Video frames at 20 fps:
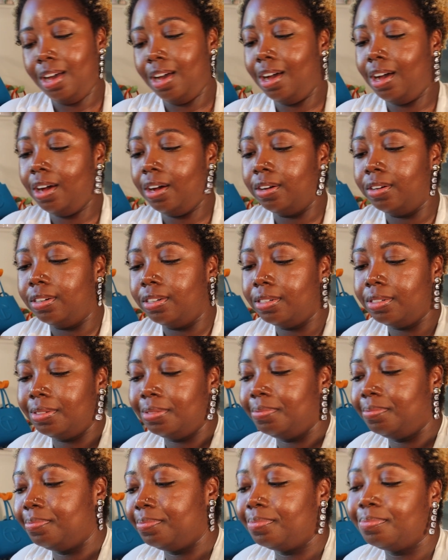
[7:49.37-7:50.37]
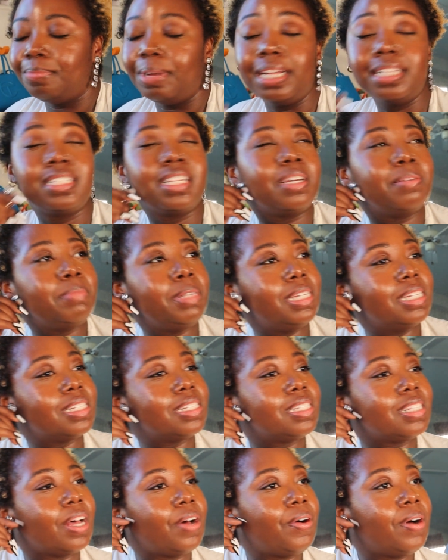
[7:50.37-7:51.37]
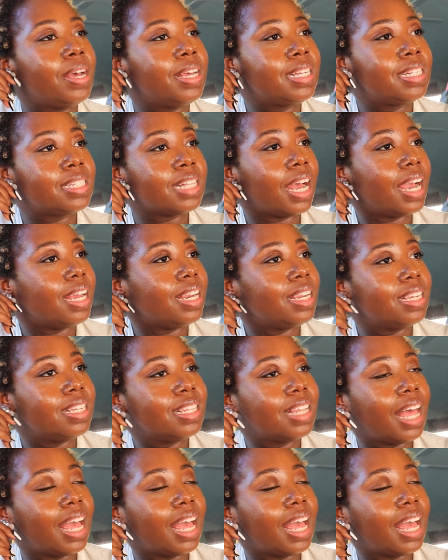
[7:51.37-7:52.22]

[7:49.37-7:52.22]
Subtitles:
Oh, my tummy is so excited.